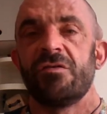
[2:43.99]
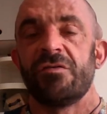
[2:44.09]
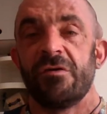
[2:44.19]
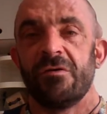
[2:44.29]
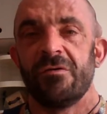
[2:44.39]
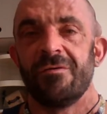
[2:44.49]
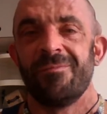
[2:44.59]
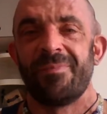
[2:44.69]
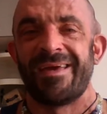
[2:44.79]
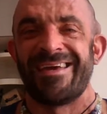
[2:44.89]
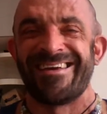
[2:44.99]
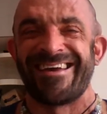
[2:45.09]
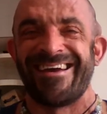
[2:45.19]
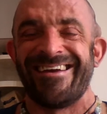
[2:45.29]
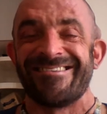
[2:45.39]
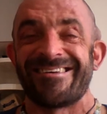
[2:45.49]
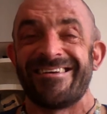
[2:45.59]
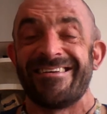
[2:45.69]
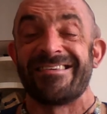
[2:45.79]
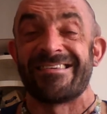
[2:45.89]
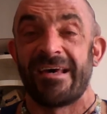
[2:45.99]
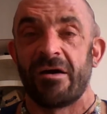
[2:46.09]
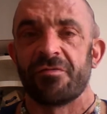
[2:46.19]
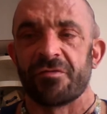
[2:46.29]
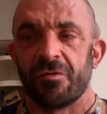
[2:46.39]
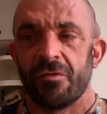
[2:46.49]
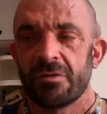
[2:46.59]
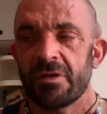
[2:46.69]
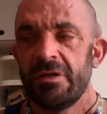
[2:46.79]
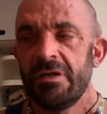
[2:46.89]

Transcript: to be engaged in self-talk,